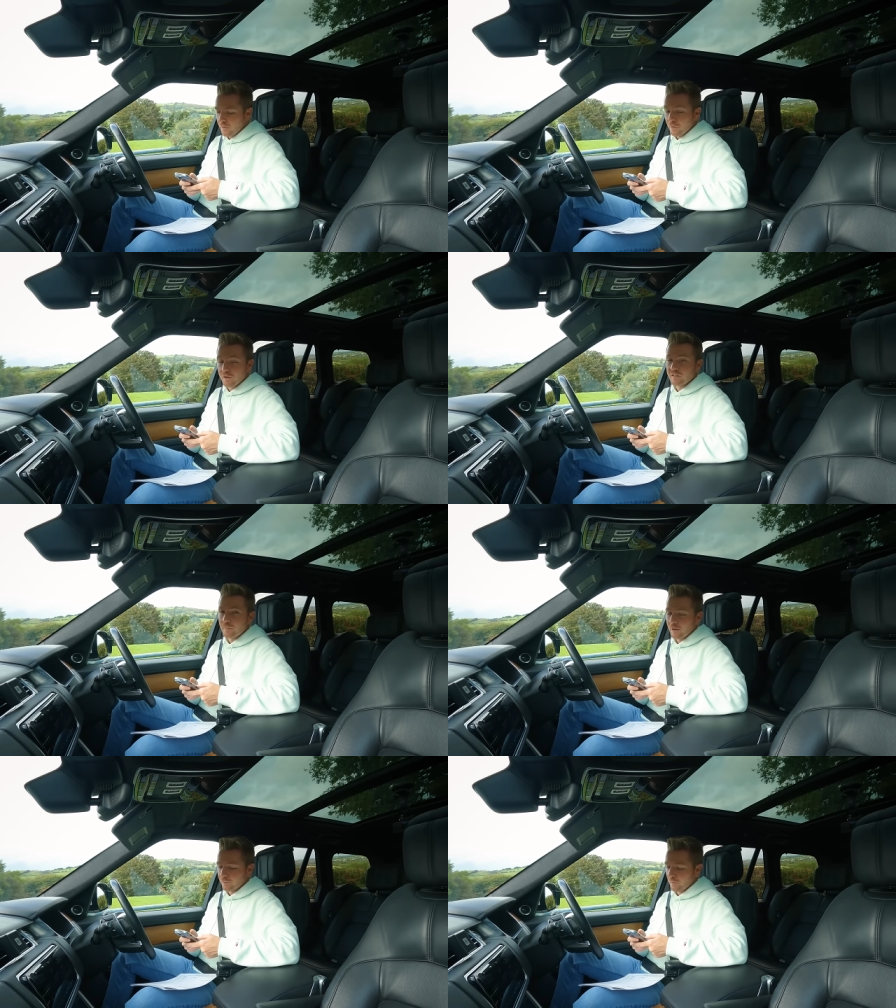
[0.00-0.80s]

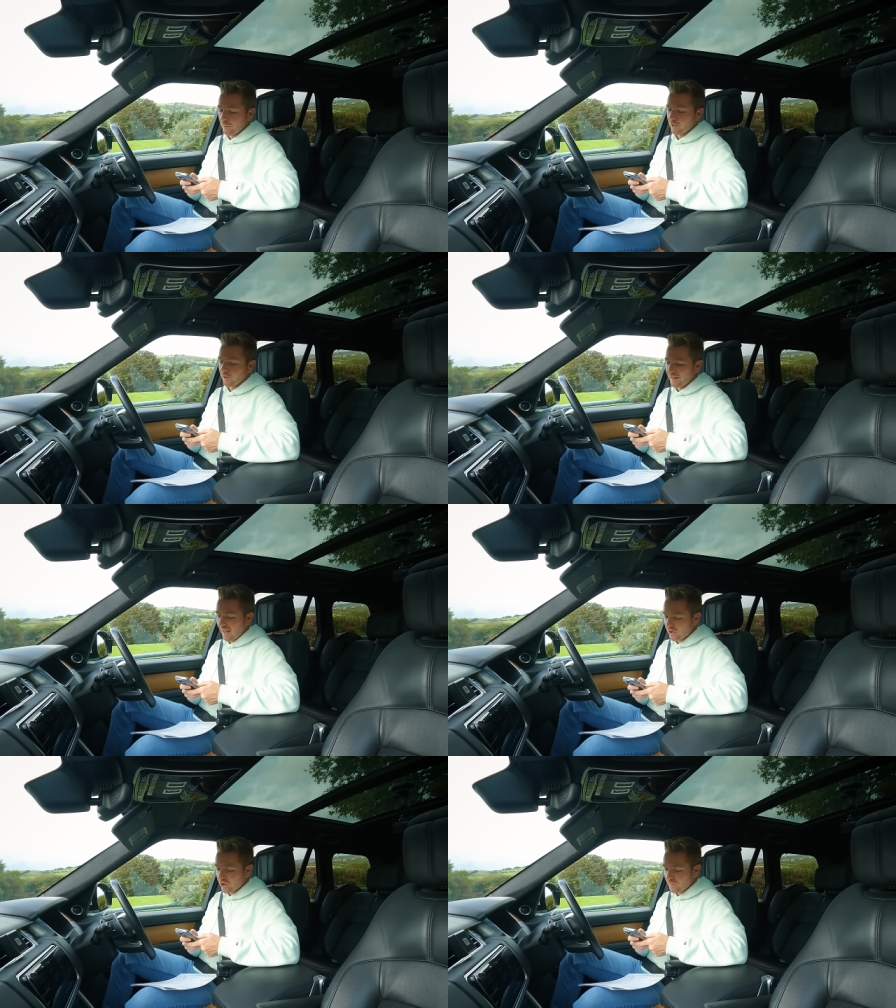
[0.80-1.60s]
£30 for the button on the
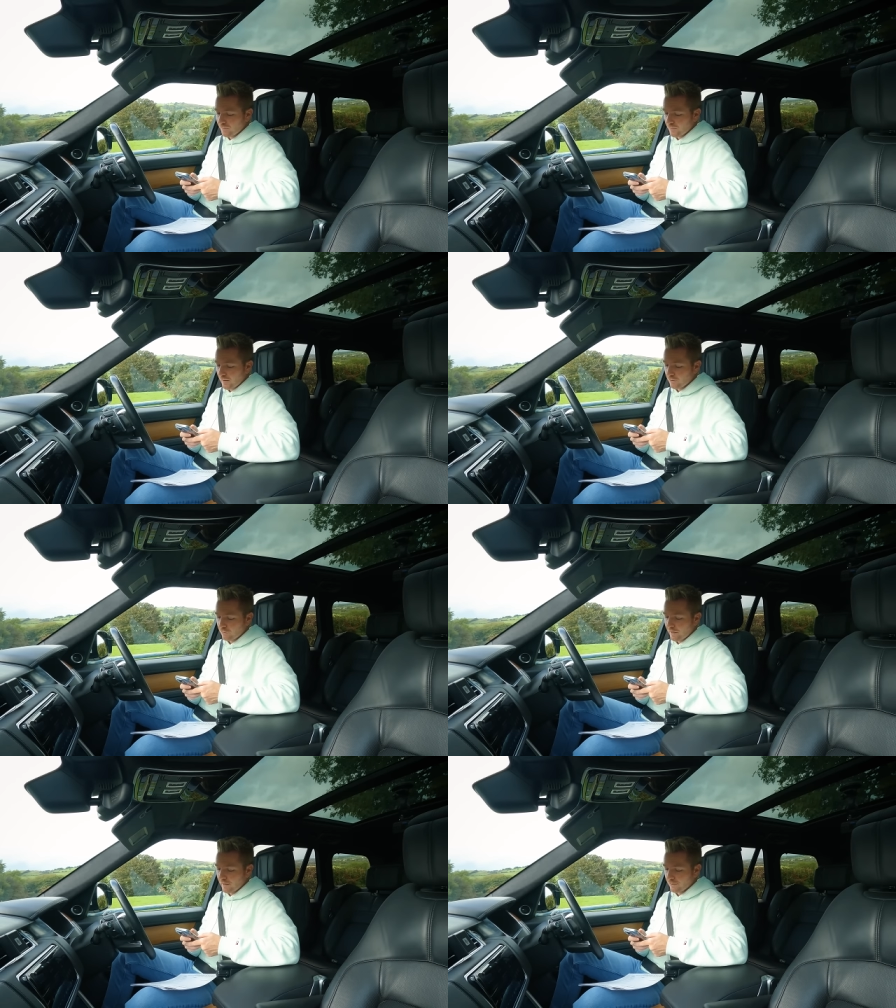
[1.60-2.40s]
dash, that's
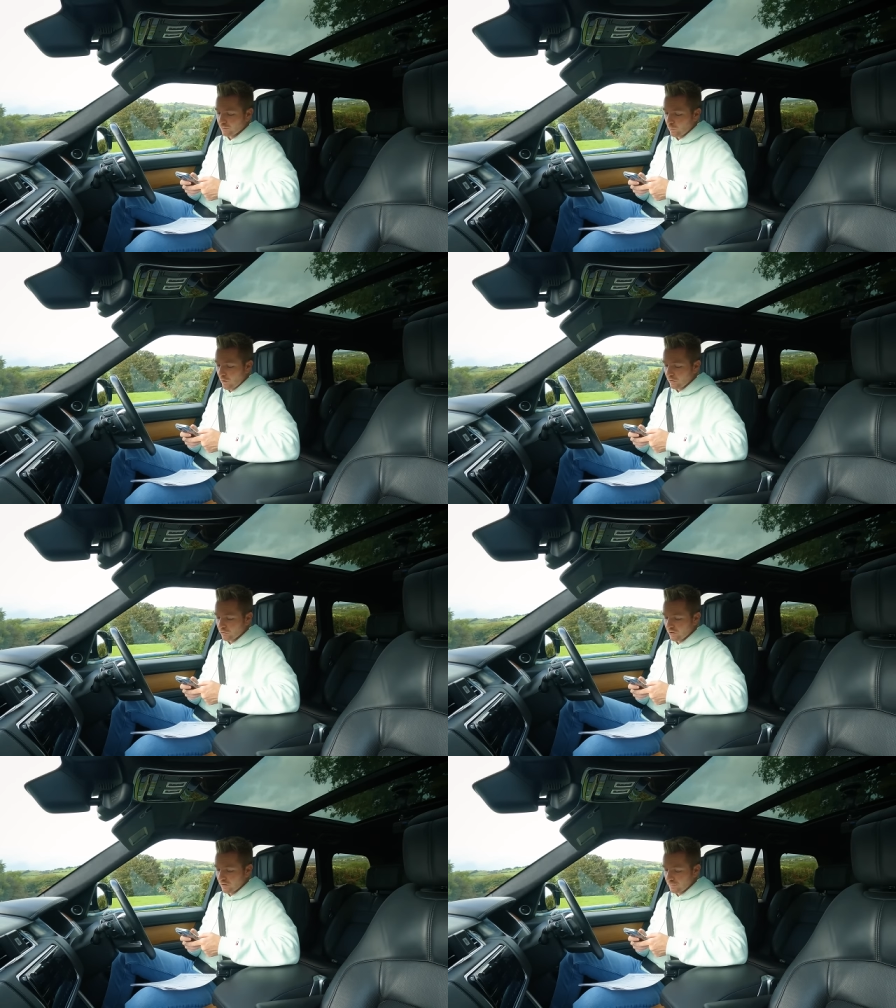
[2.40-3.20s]

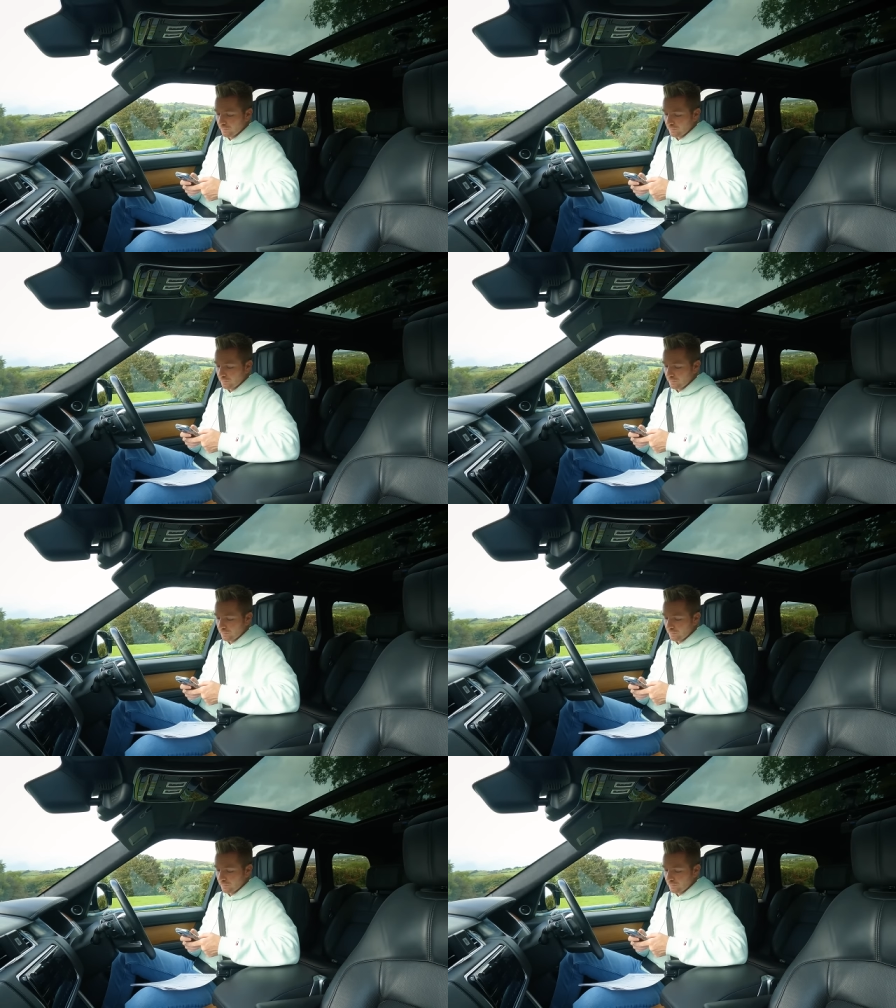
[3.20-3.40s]
£3,100,